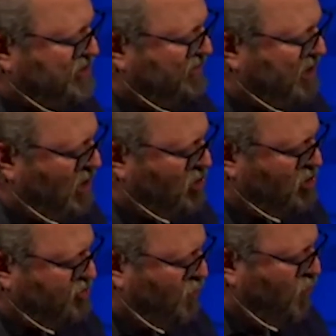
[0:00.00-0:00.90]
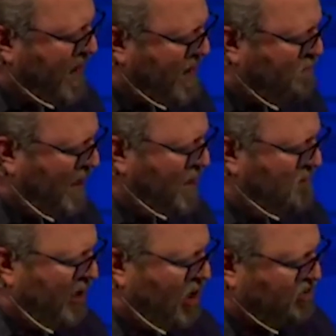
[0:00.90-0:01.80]
of the earth weep
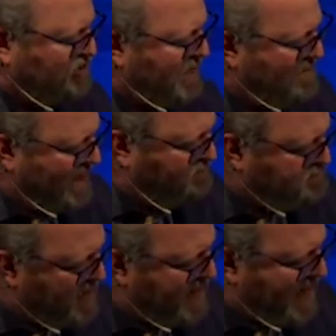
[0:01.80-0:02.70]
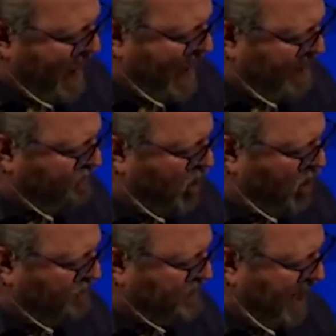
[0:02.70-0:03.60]
because they made money out of
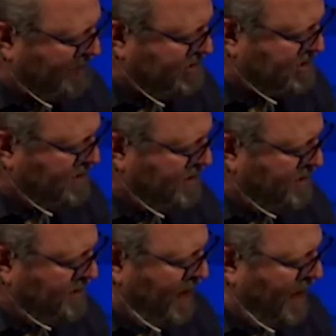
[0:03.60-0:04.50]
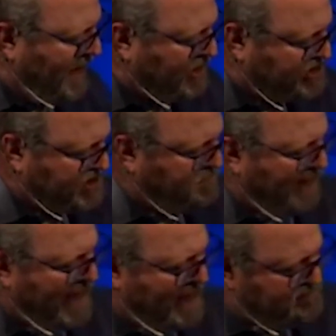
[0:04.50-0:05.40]
all of this. It
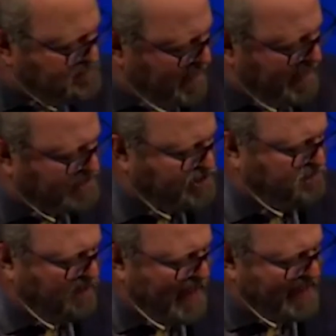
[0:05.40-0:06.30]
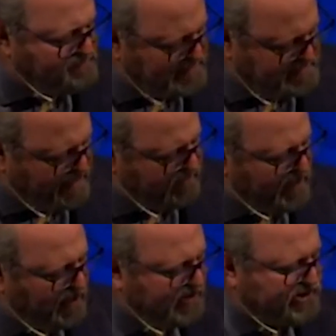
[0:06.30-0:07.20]
supplied money. It supplied
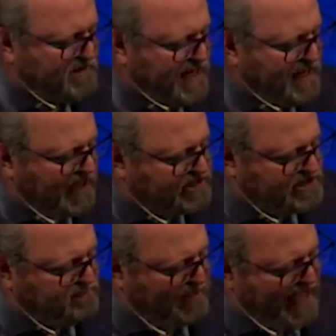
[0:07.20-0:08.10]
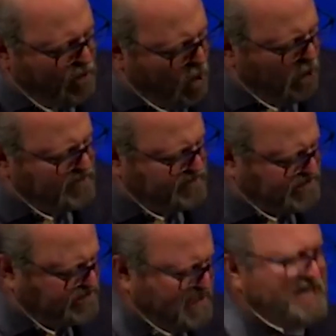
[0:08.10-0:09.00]
materialism. It supplied all of
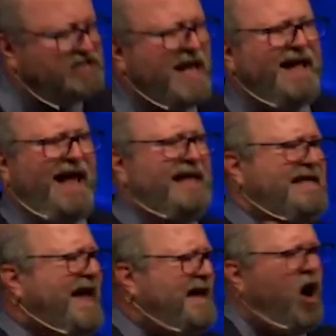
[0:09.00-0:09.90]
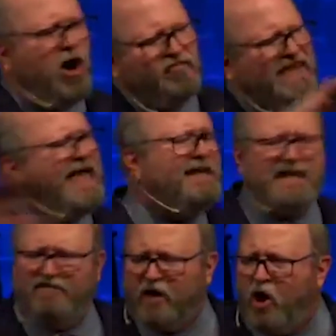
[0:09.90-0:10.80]
these things. And yet, the end
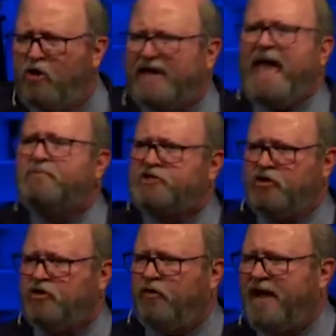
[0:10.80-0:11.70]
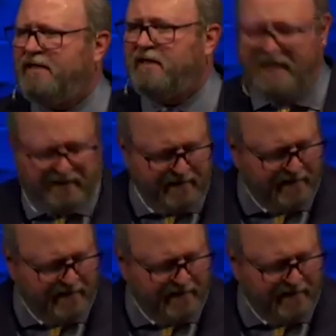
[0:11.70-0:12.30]
of it all came so quickly.